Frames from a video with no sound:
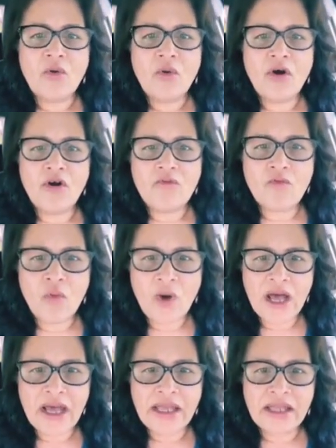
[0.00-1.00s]
of
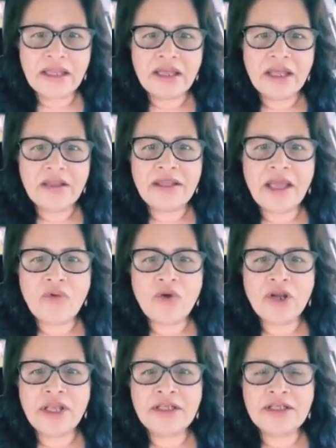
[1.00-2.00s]
why they
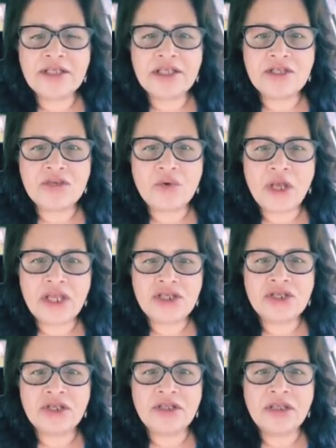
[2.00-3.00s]
were in the
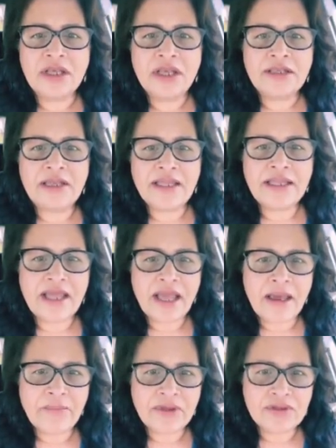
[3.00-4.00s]
situation that they
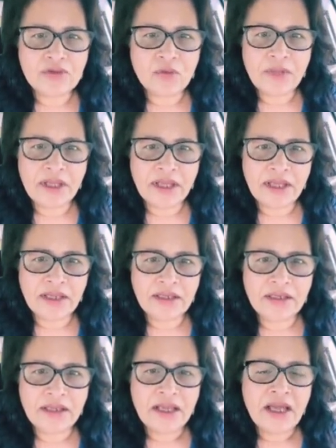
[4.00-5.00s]
happened to be
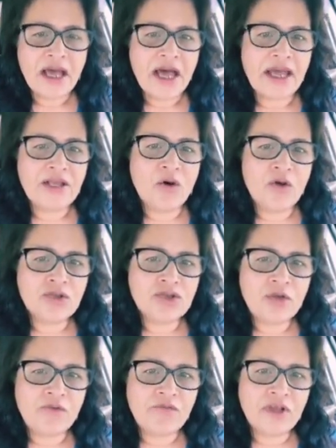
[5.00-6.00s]
in. I
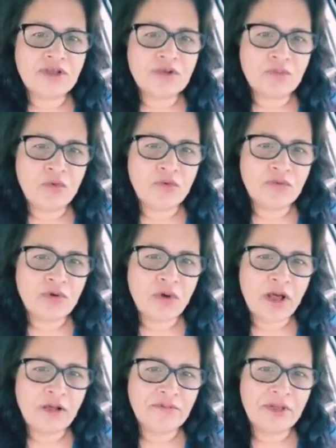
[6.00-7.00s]
also felt moved to
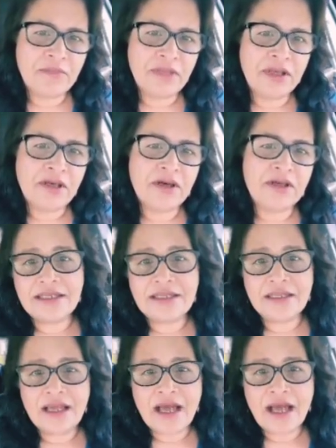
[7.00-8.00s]
help them because
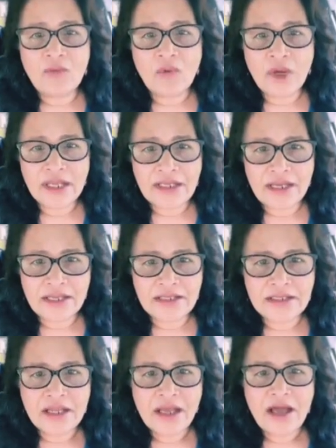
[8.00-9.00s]
I
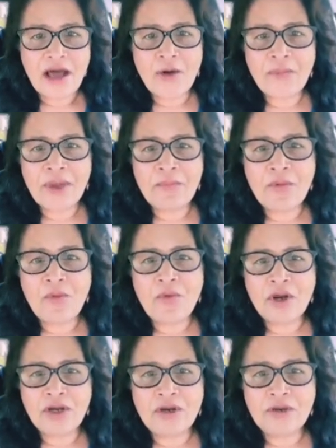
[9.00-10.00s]
witnessed how people
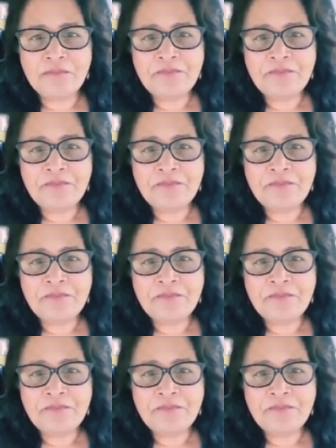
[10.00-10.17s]
were